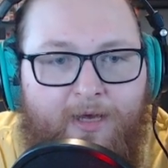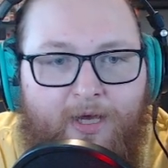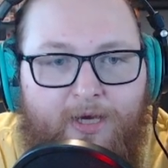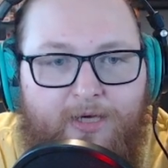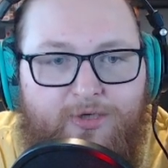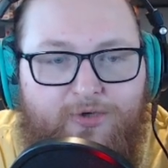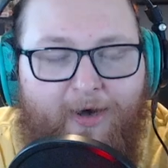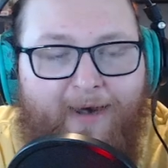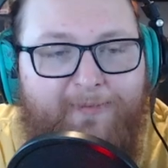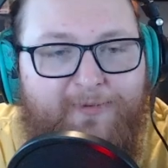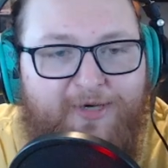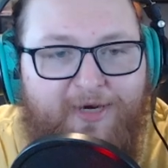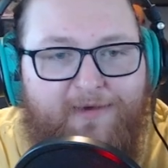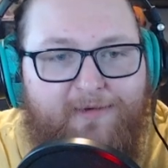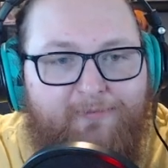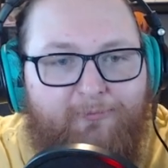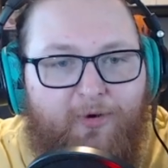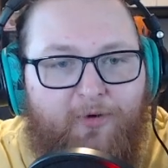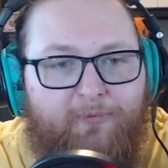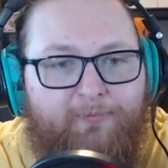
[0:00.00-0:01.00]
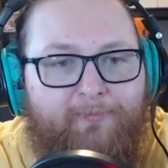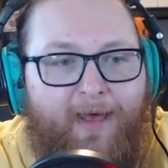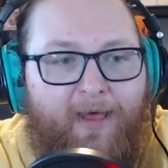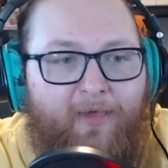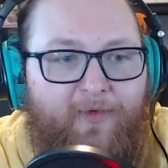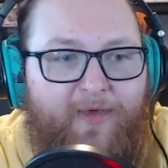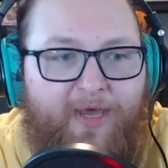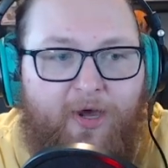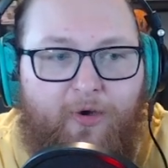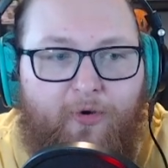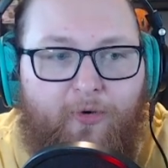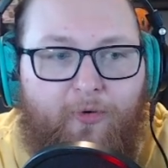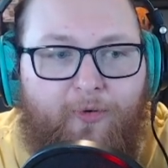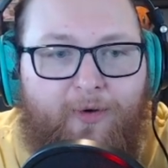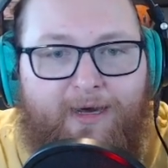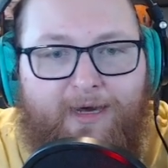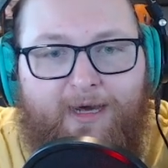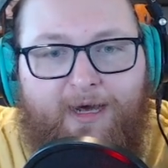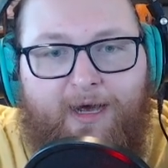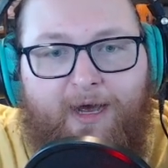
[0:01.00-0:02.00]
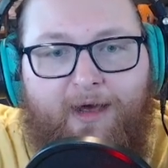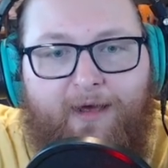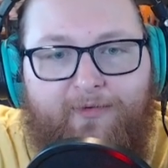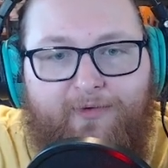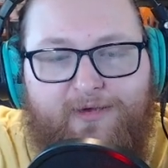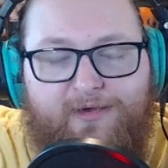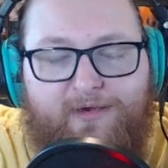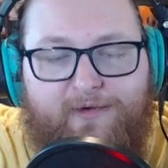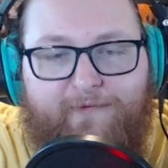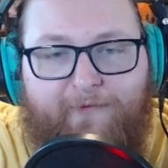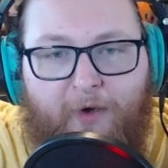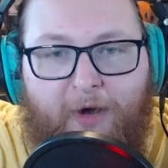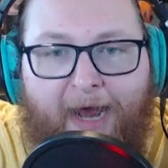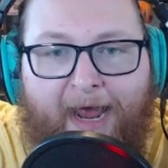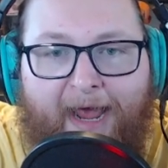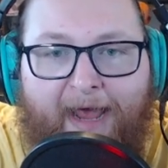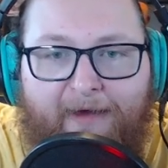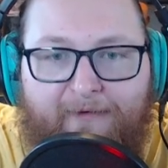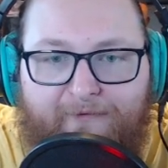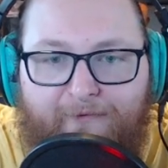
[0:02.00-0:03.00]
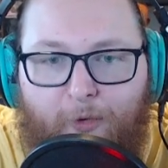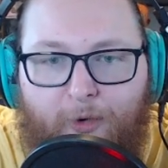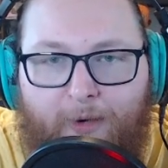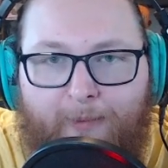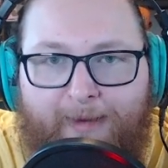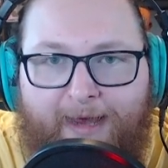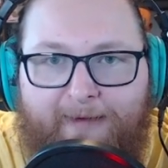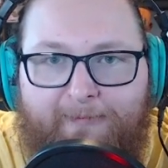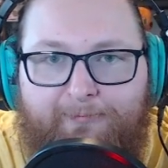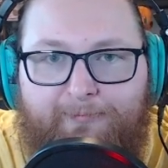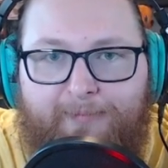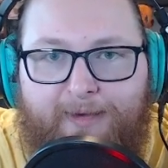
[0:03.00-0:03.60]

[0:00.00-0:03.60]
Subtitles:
Traptrix Murmelio. This is for hat format.